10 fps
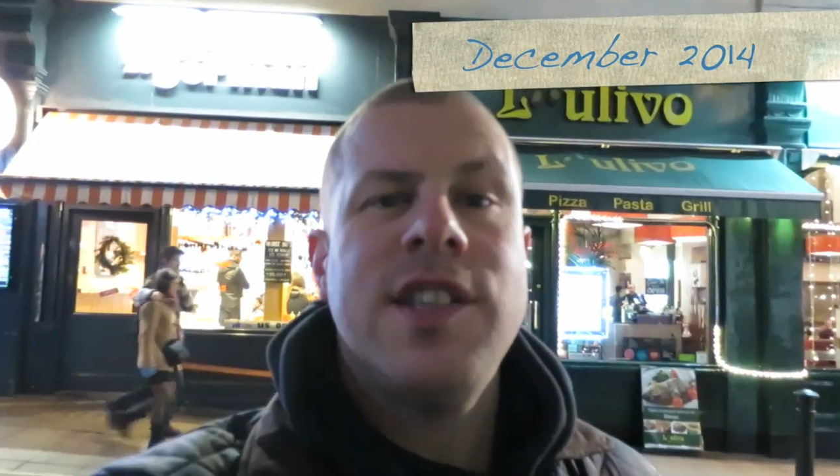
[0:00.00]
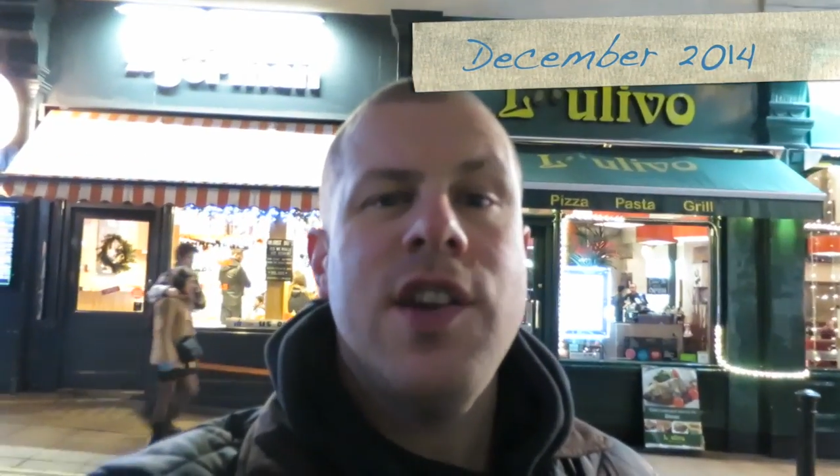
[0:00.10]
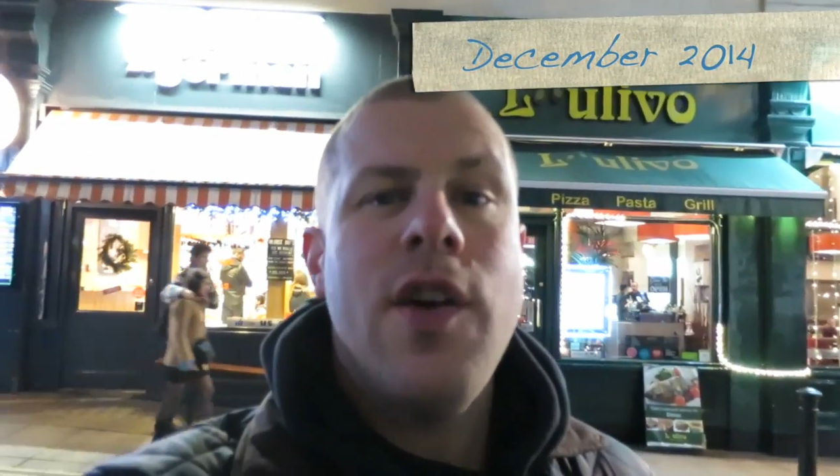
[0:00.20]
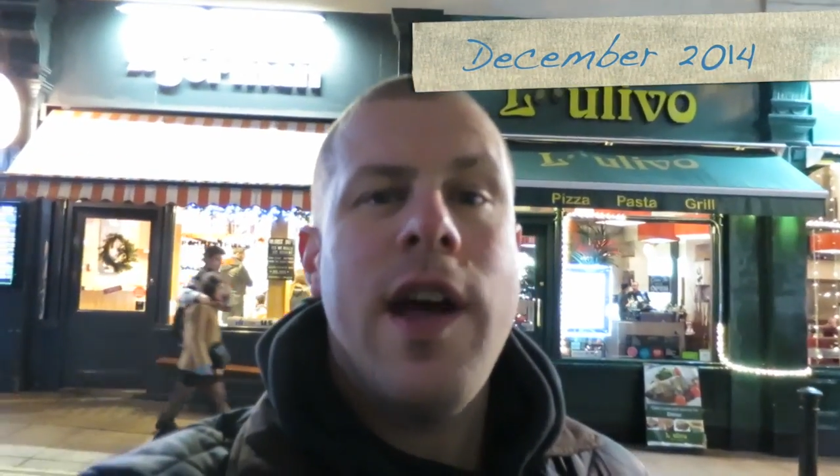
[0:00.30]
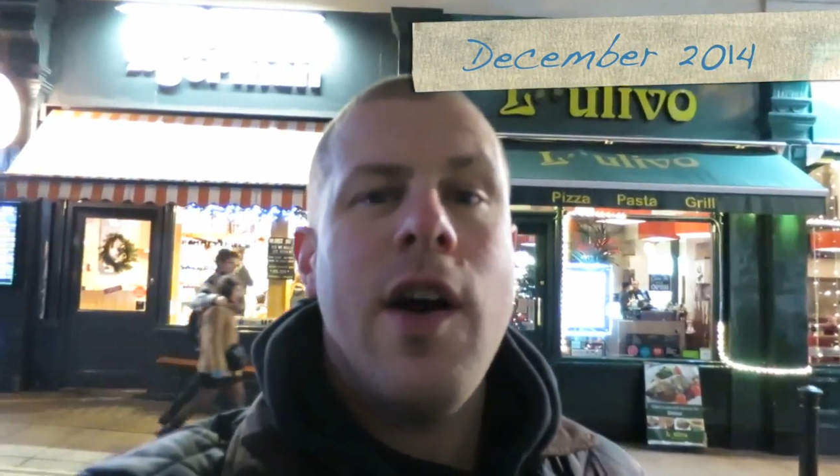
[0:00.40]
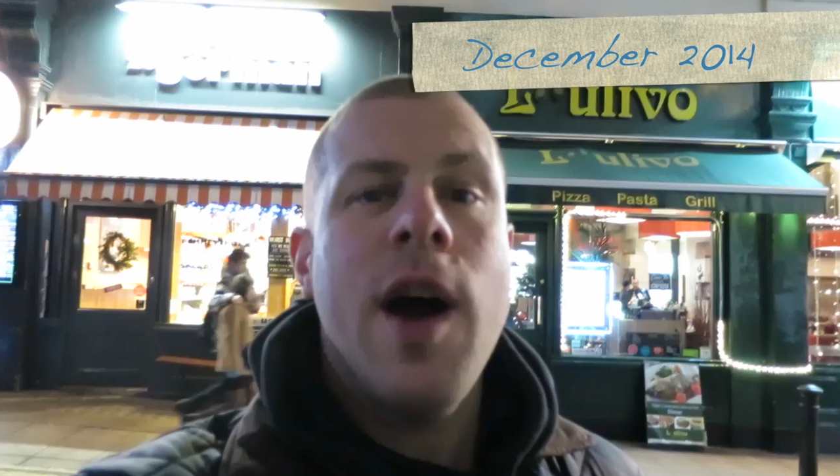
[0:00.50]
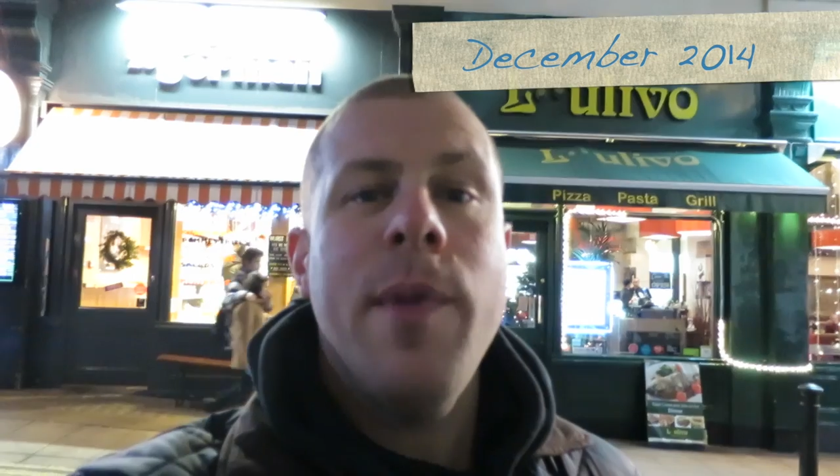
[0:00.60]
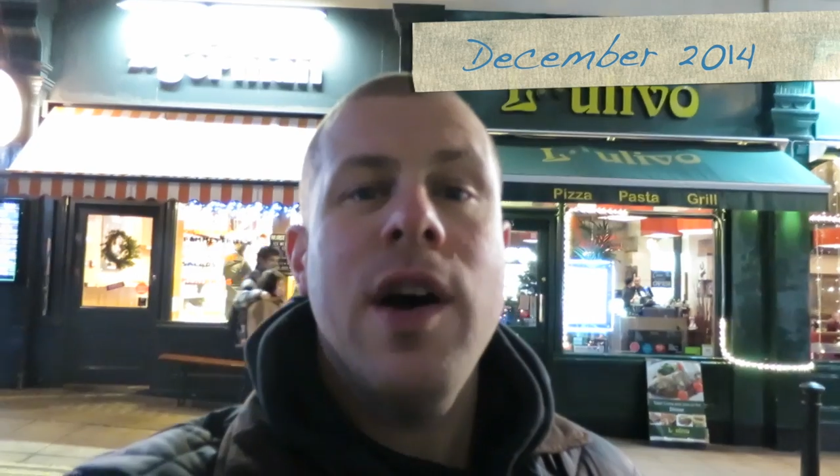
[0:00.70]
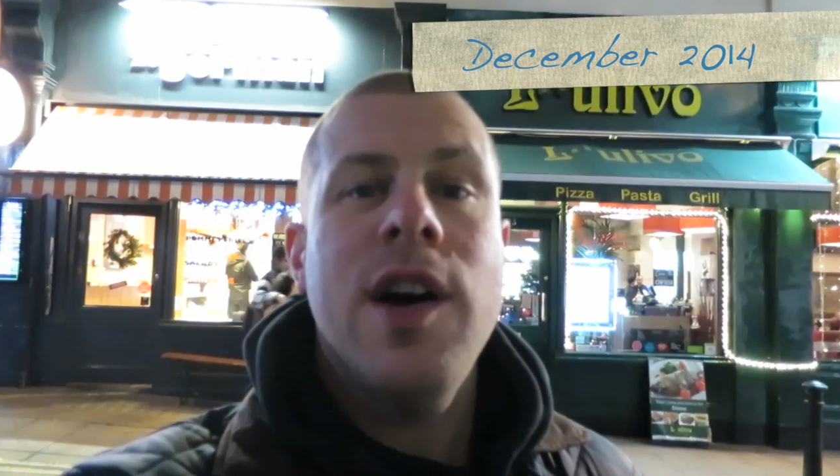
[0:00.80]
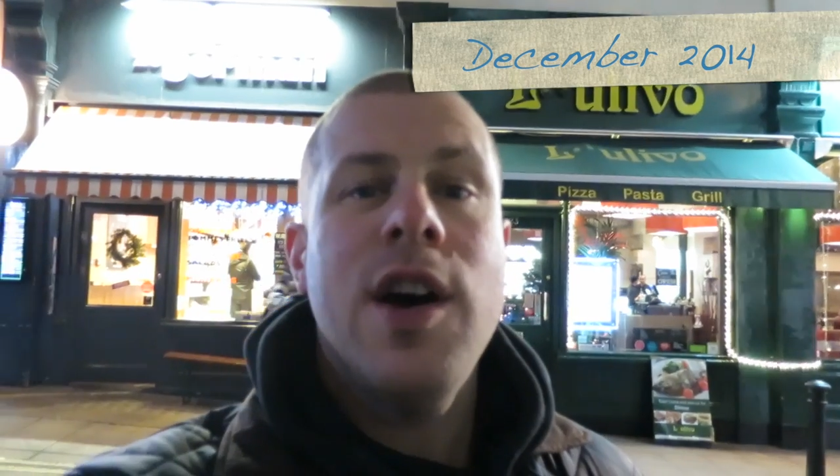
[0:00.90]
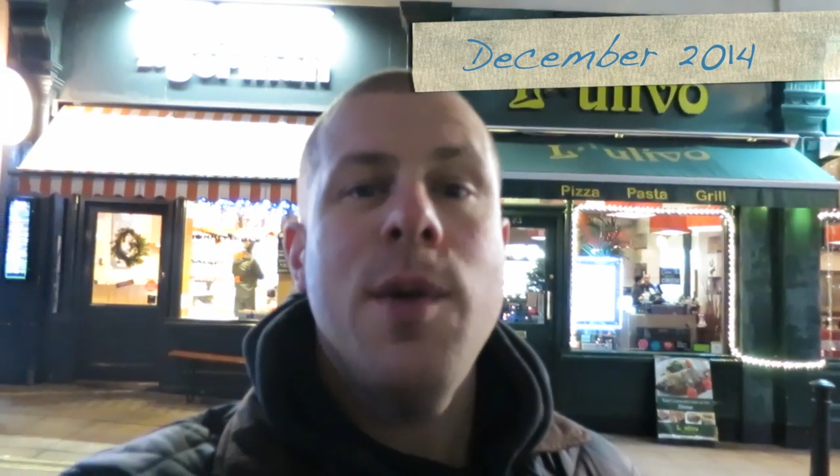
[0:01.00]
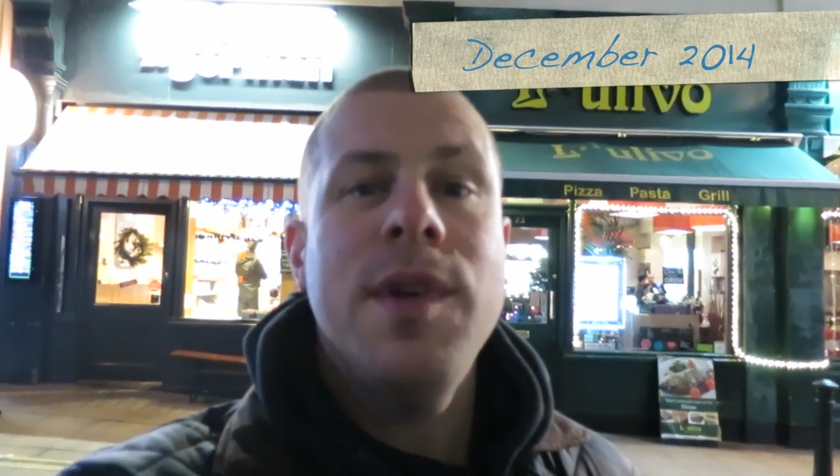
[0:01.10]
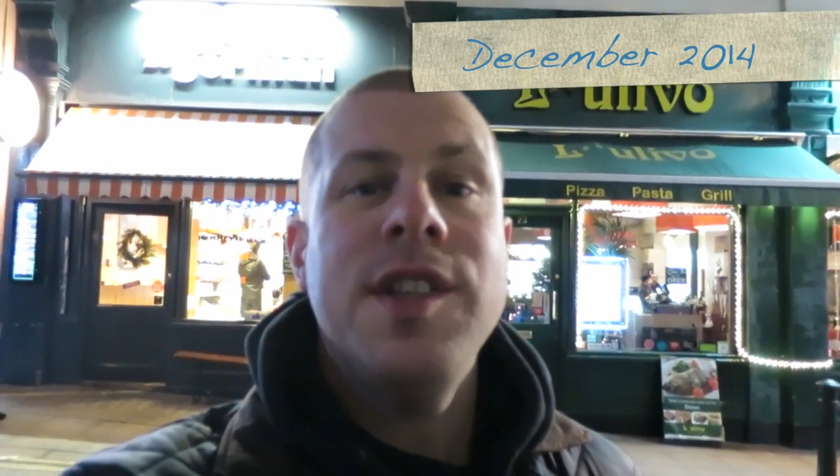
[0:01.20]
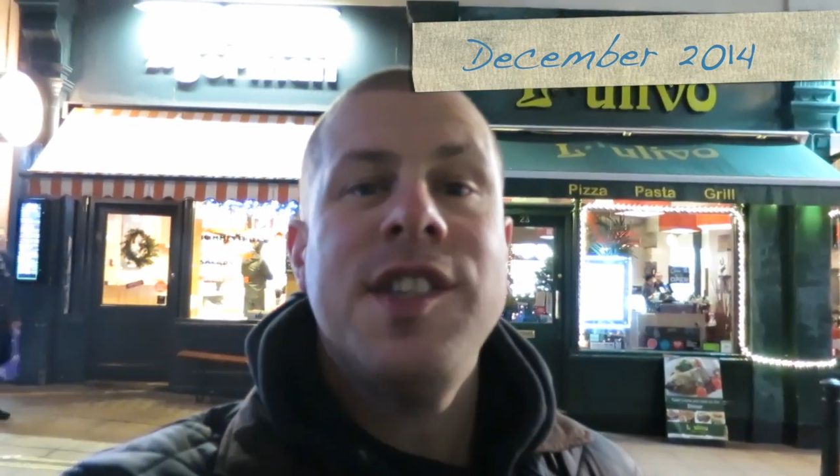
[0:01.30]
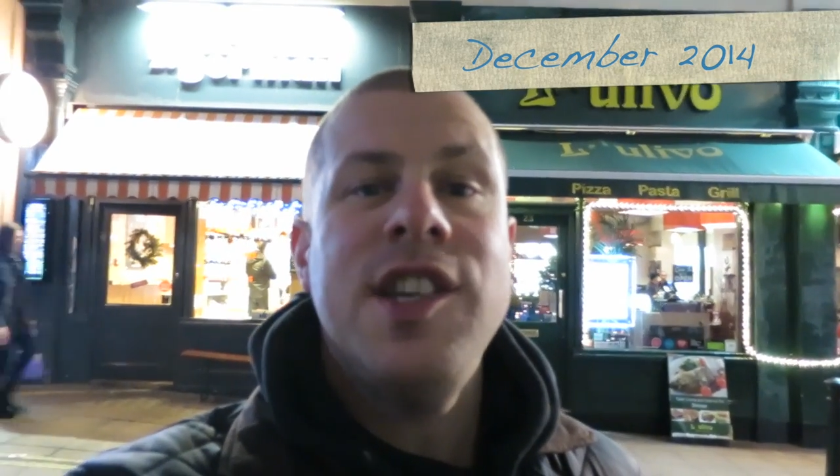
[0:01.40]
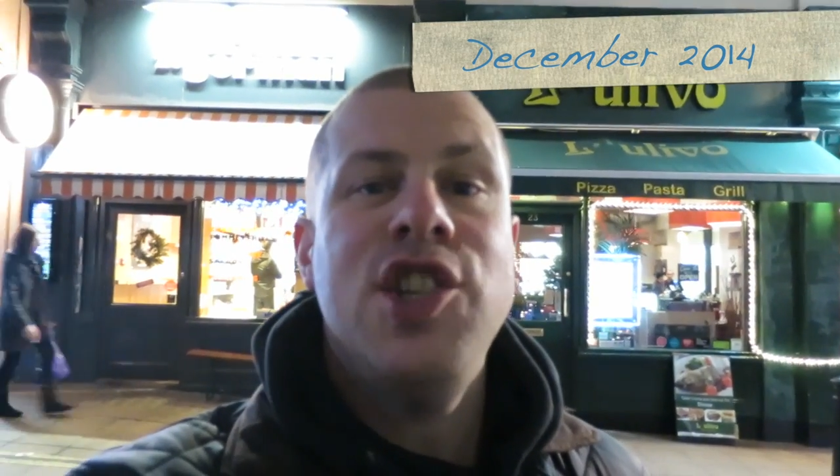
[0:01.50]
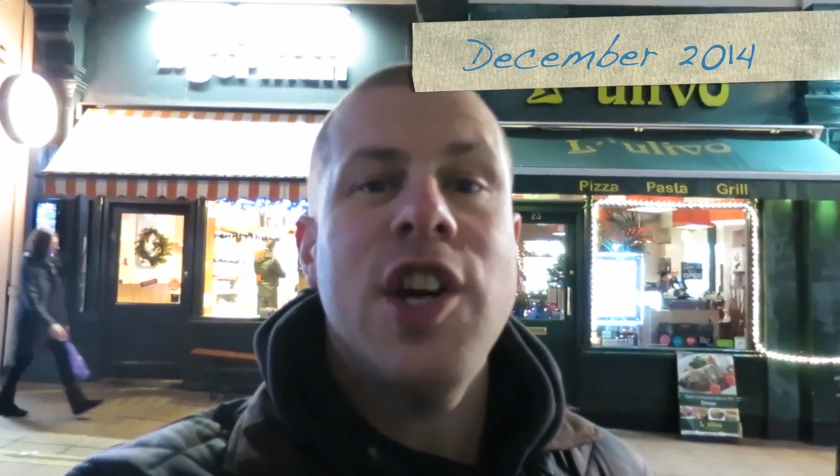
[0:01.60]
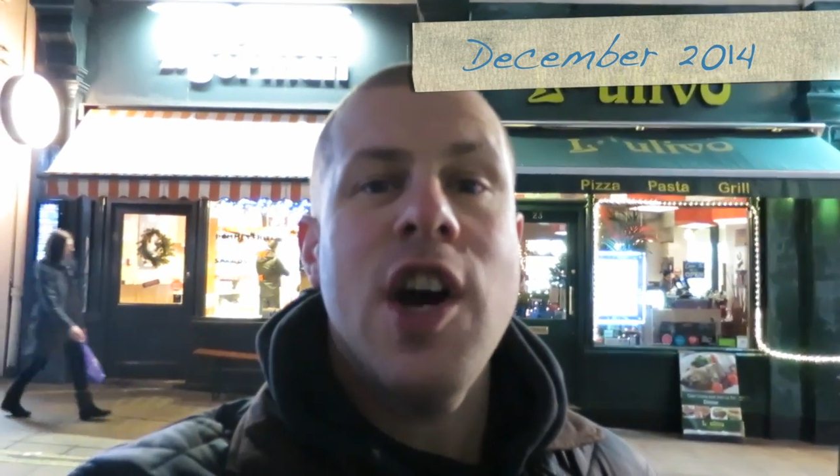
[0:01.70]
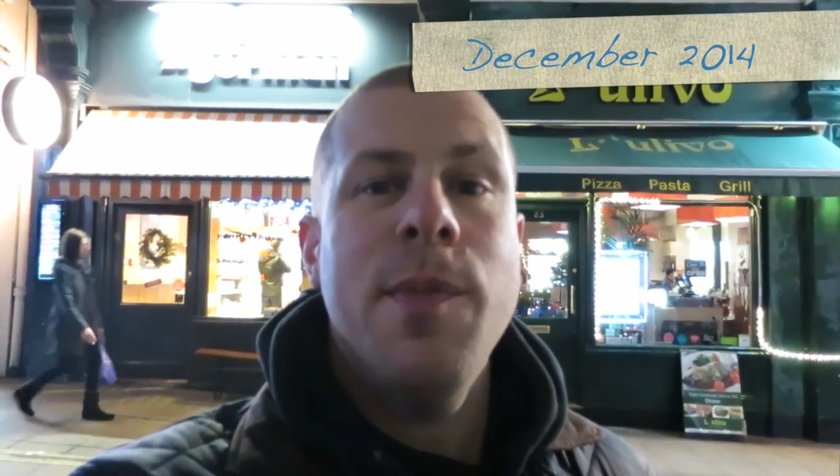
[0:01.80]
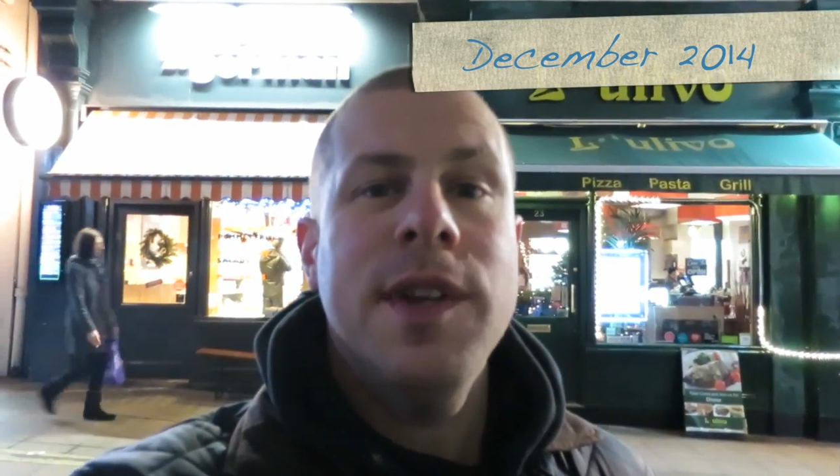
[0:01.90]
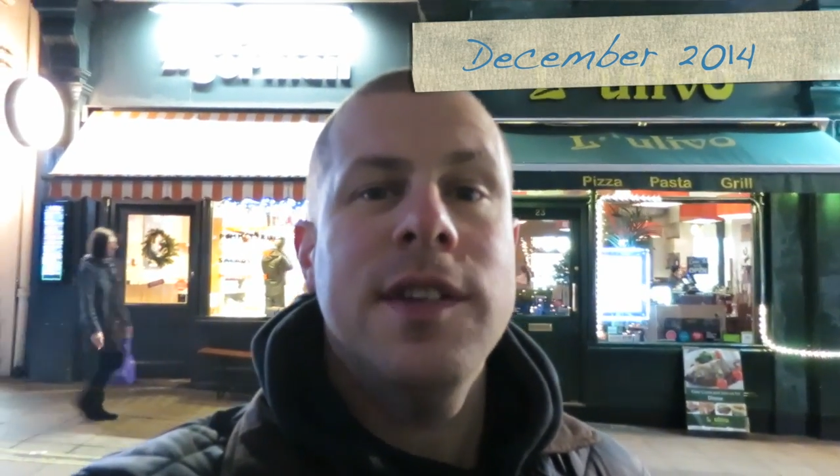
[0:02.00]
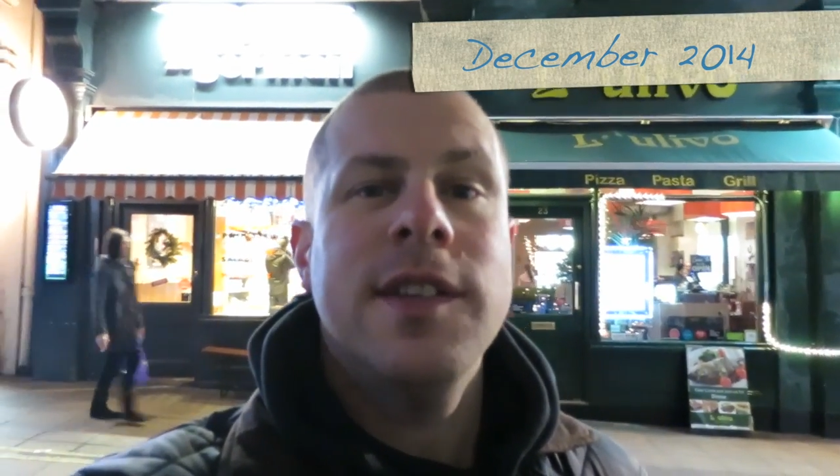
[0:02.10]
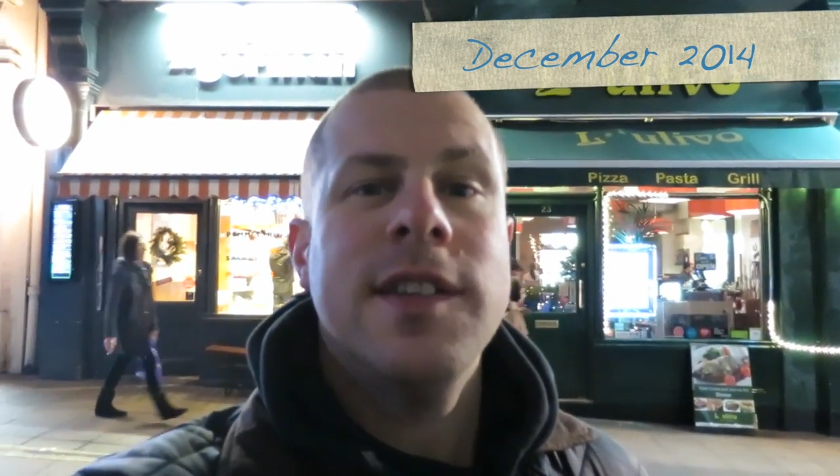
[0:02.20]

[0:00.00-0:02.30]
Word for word: tonight I'm at Herman Ze German.